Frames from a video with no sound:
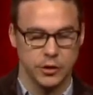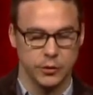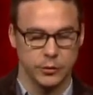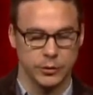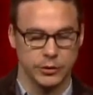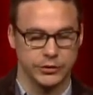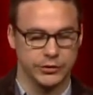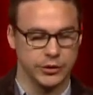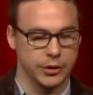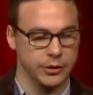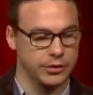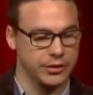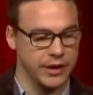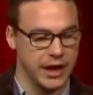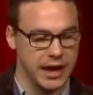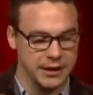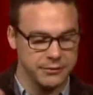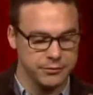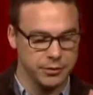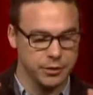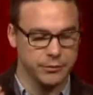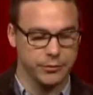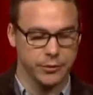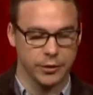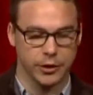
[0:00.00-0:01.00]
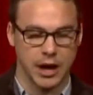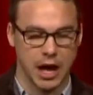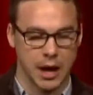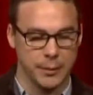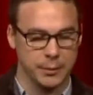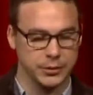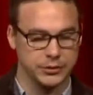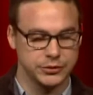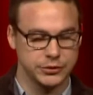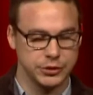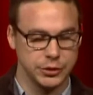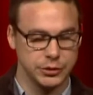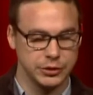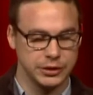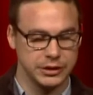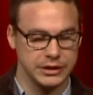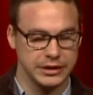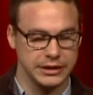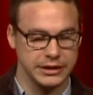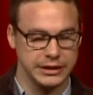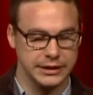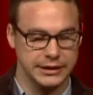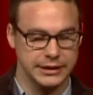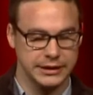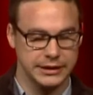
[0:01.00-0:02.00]
We're so thankful for an
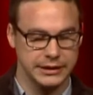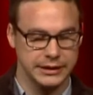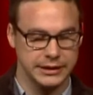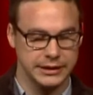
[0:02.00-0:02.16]
opportunity